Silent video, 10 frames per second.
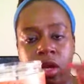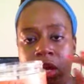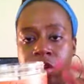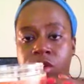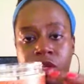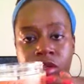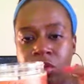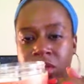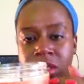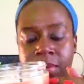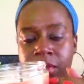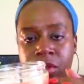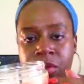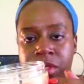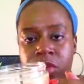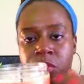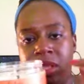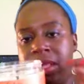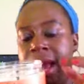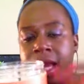and you can substitute this with
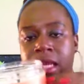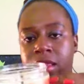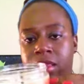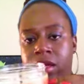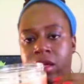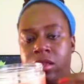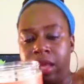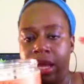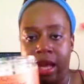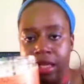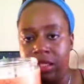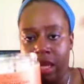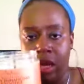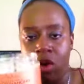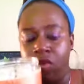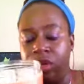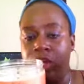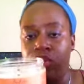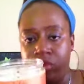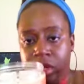anything that has that already
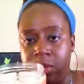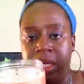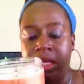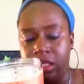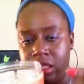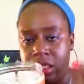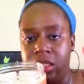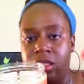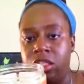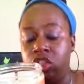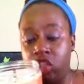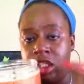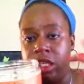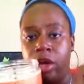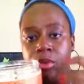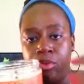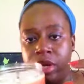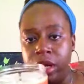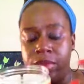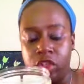creamy consistency just to help
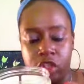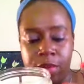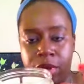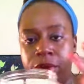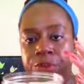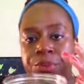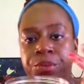break up the shea butter.